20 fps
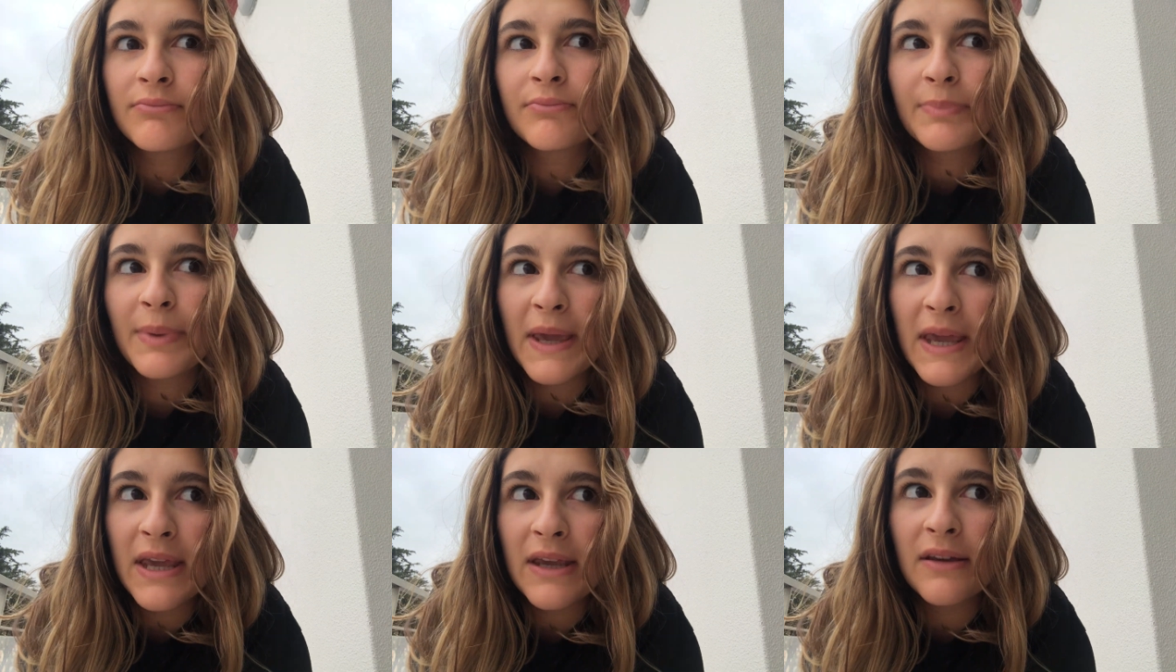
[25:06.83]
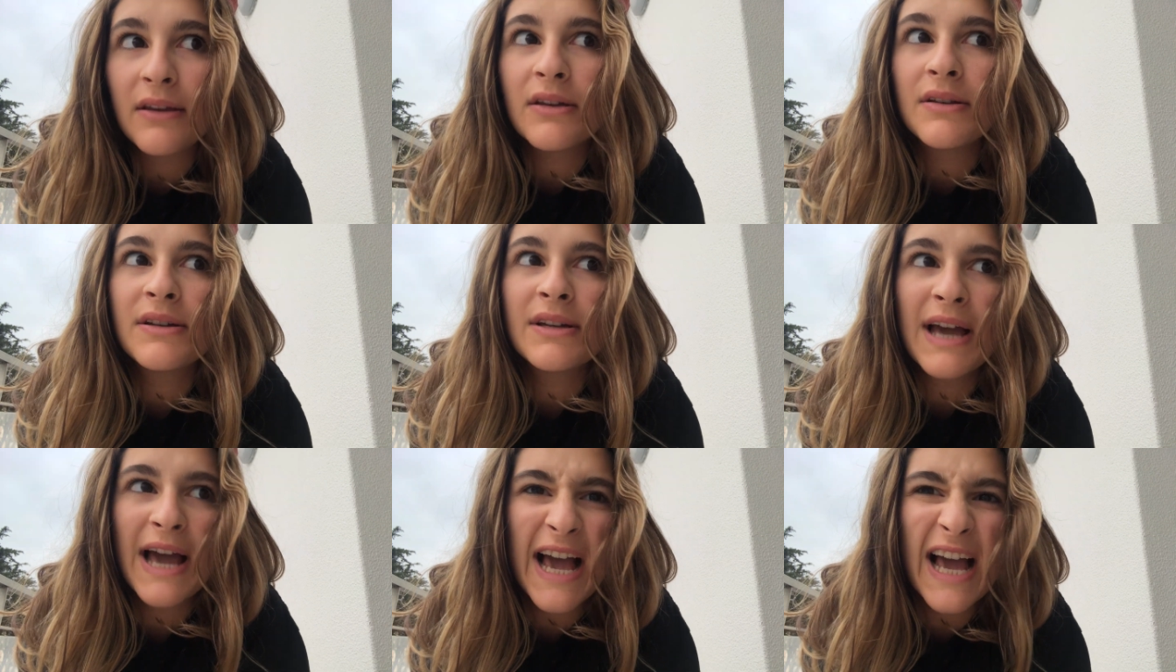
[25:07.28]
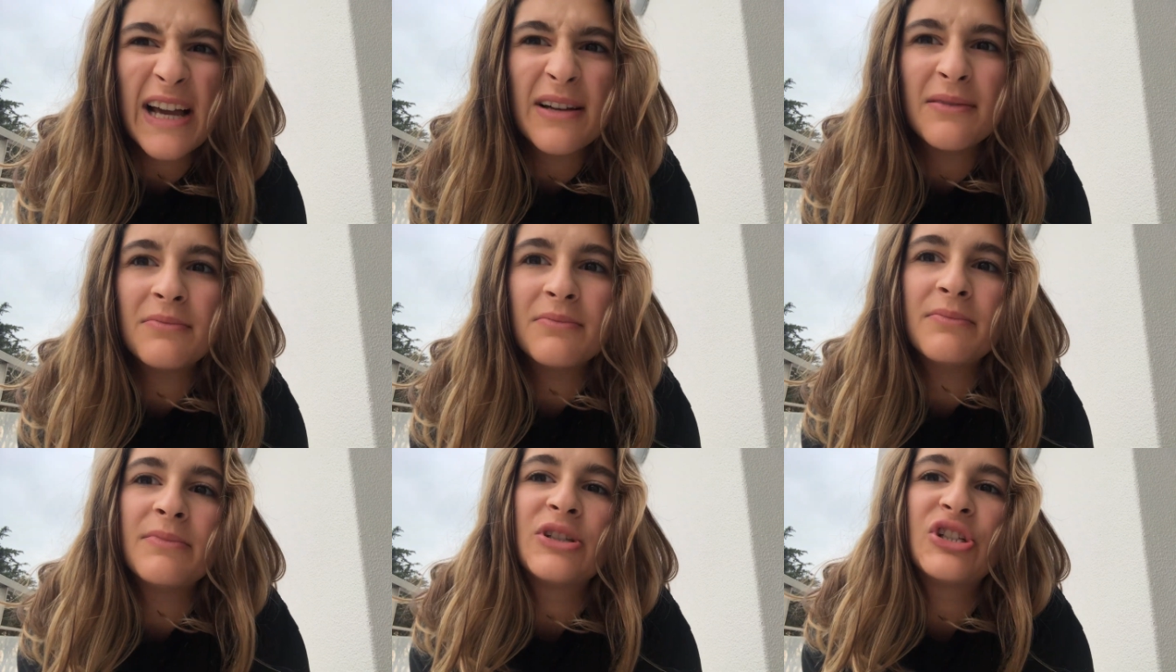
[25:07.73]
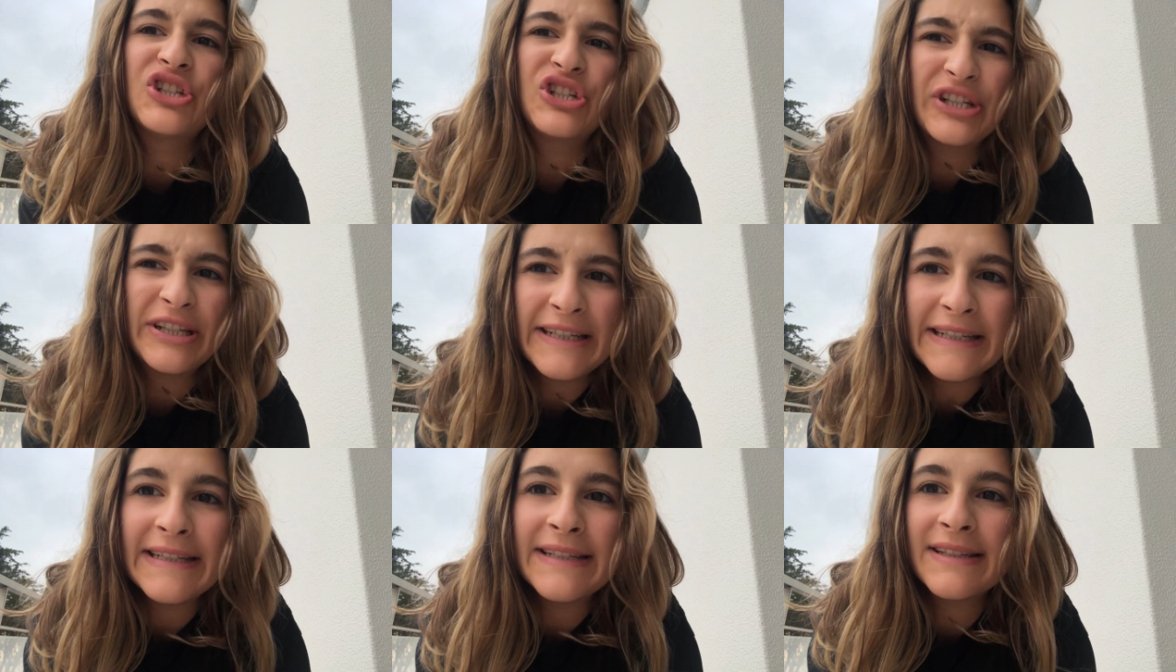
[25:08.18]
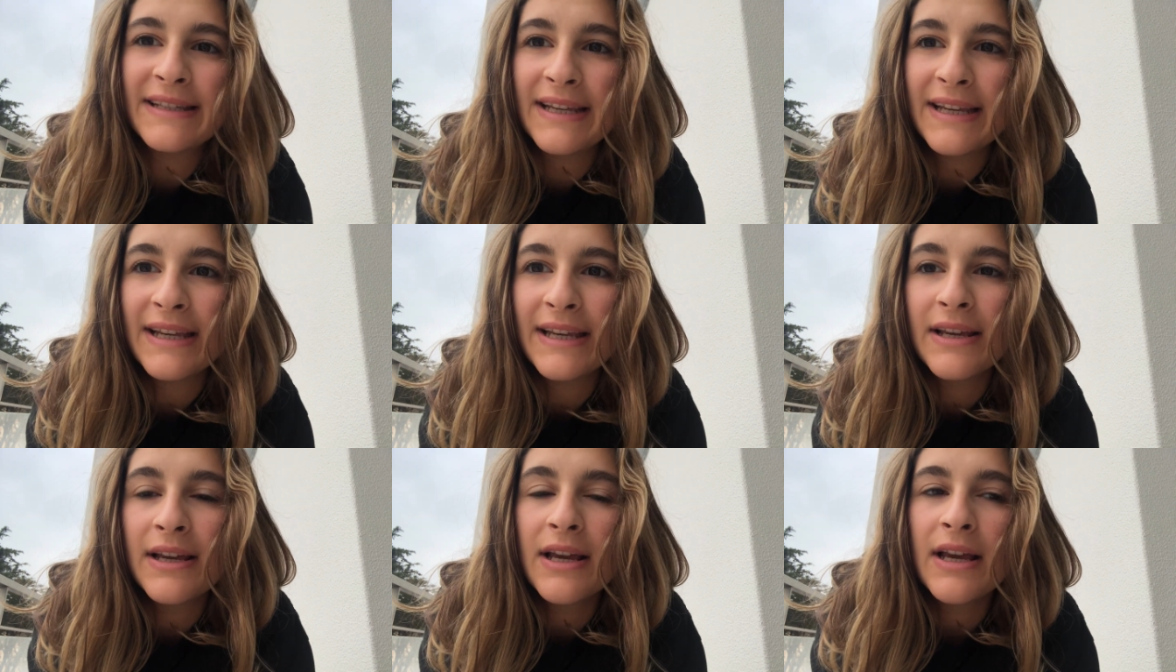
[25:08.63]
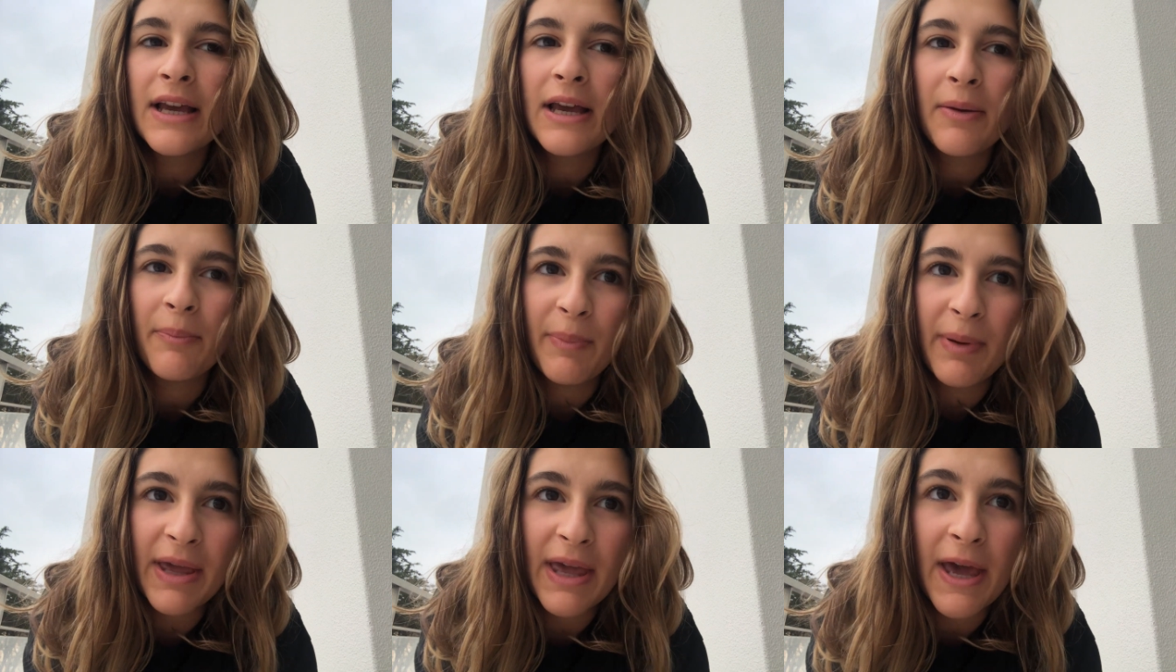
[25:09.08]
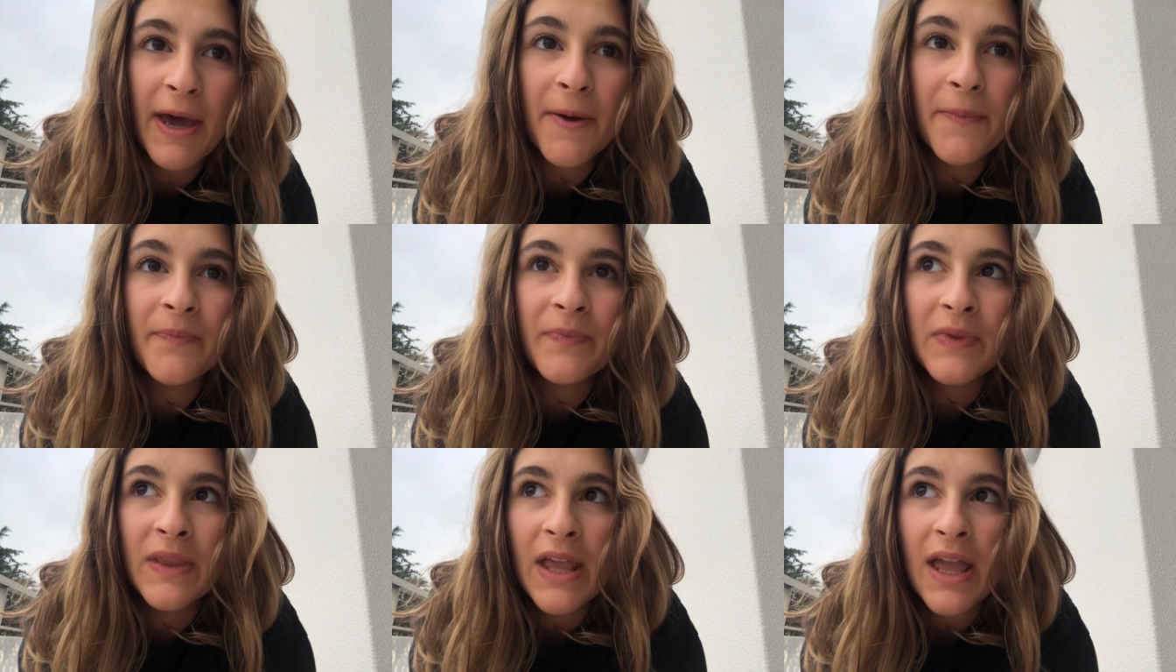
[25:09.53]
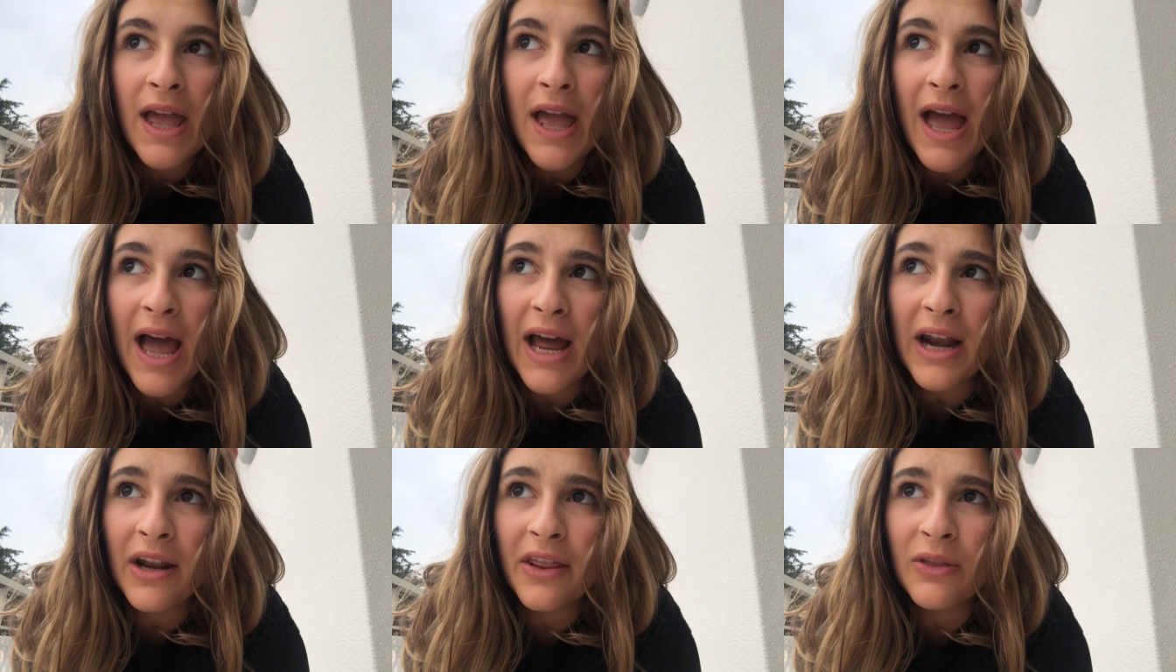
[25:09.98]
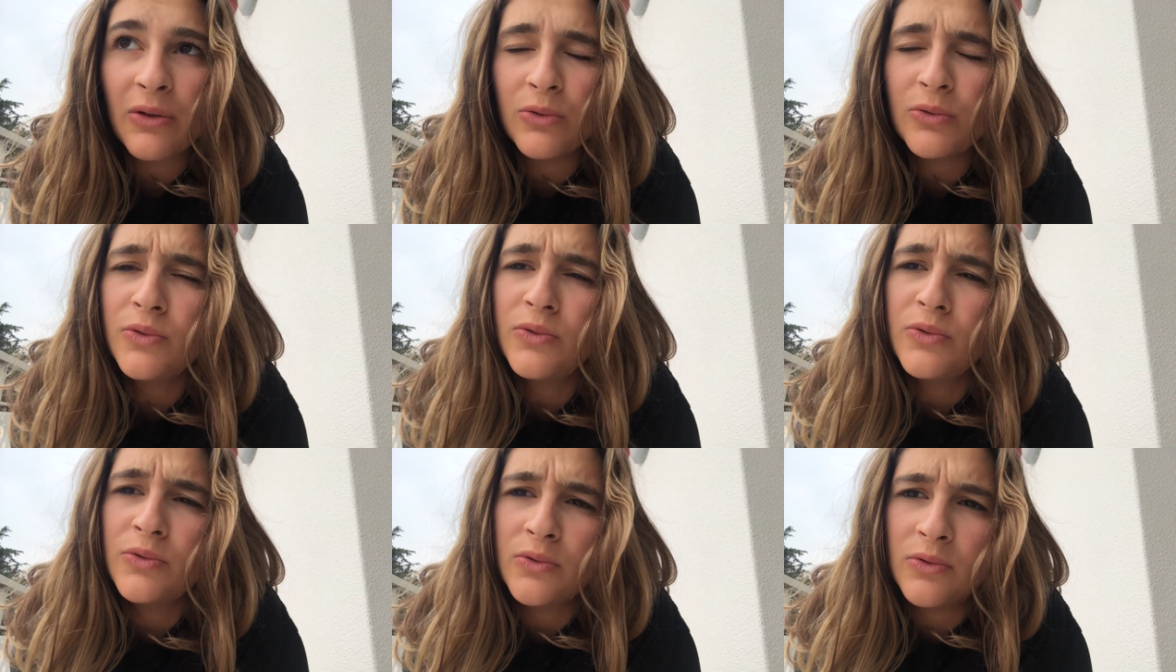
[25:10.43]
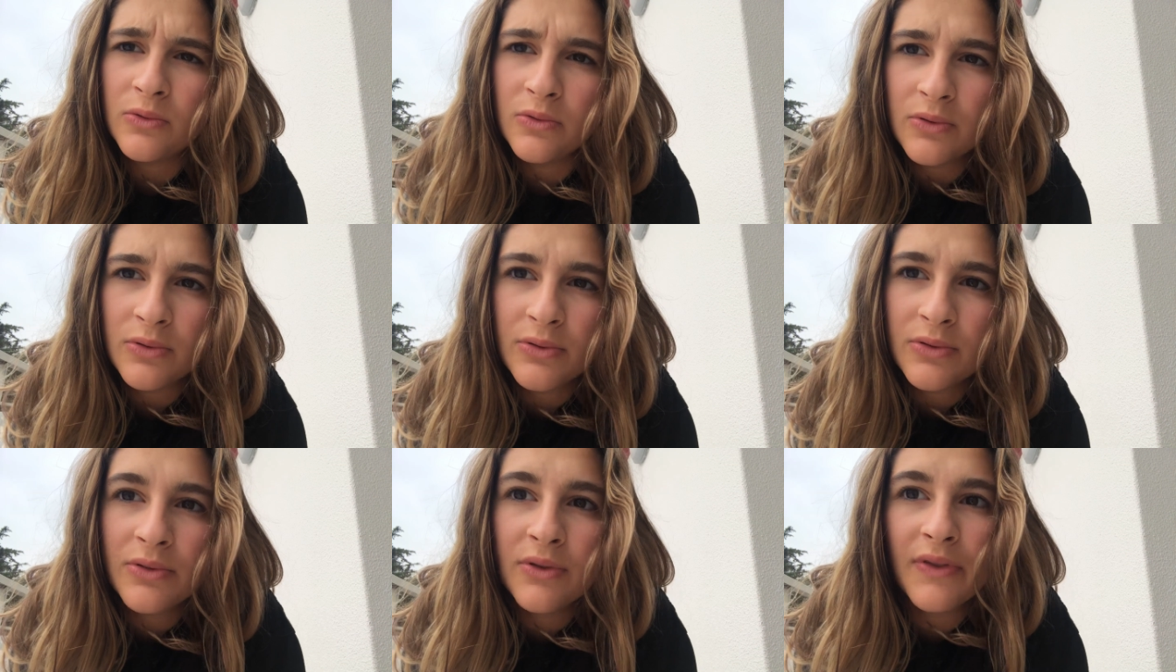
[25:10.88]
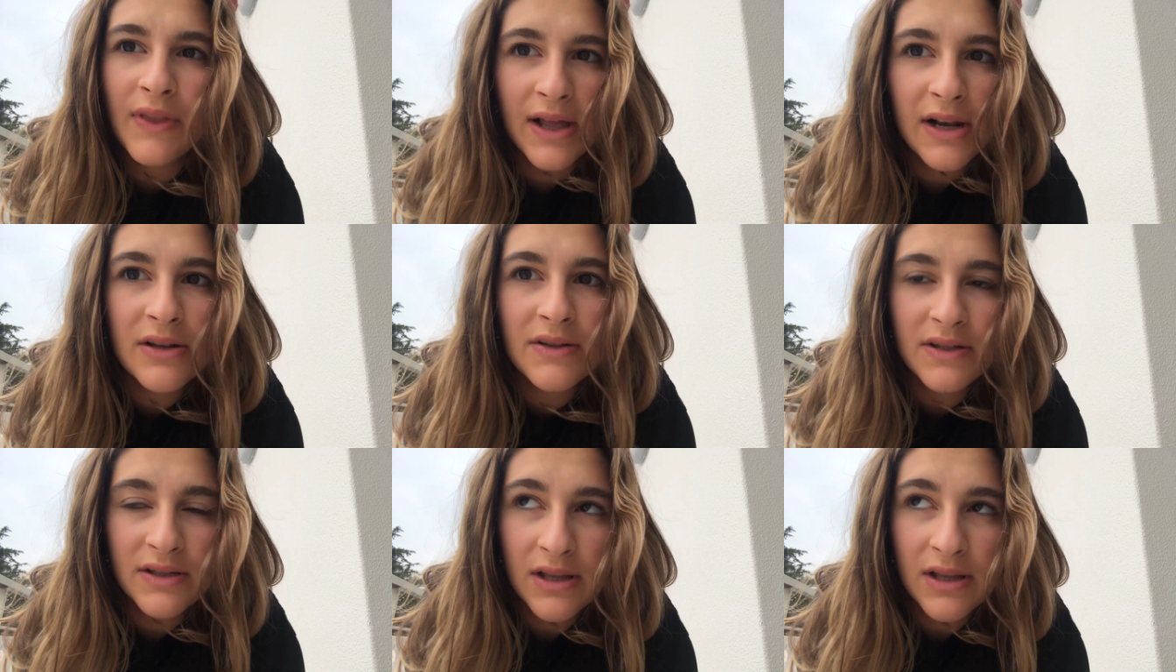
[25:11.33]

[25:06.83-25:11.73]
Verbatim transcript: big ham cheesy baguette, and I thought, oh, that looks